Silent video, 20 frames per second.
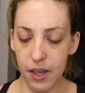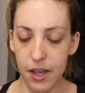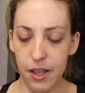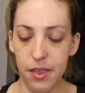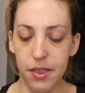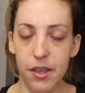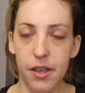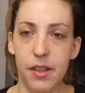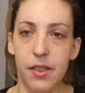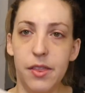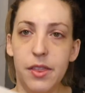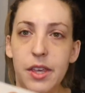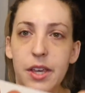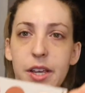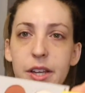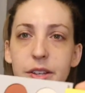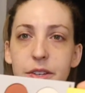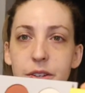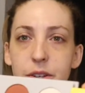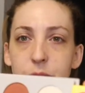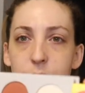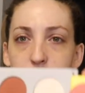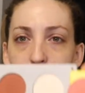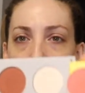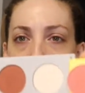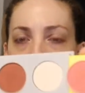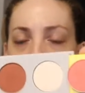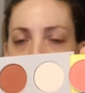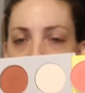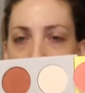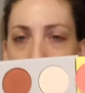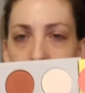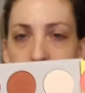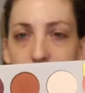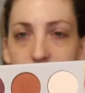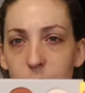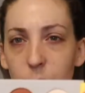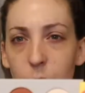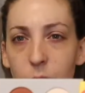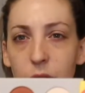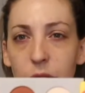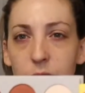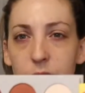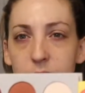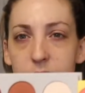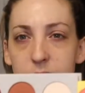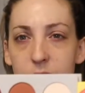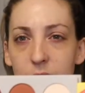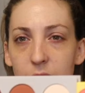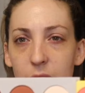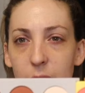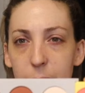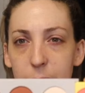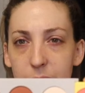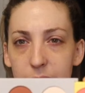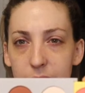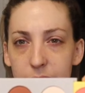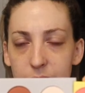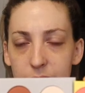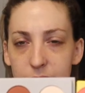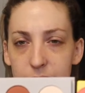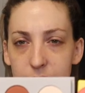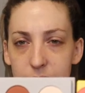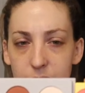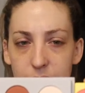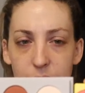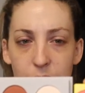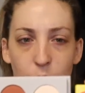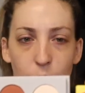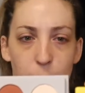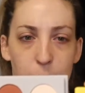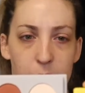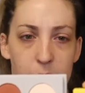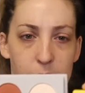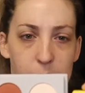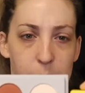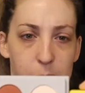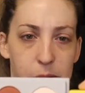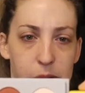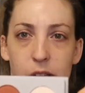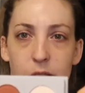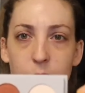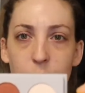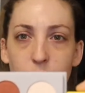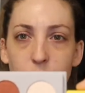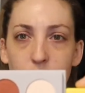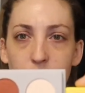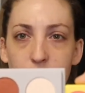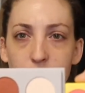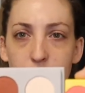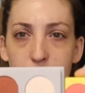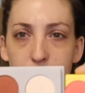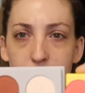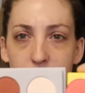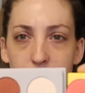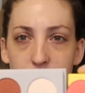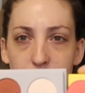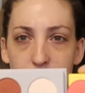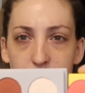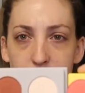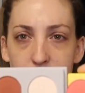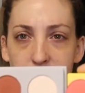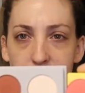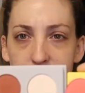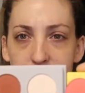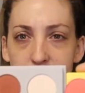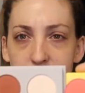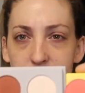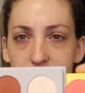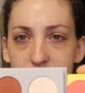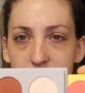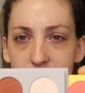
And then these two guys, the one on the top is ColourPop and the one on the bottom is a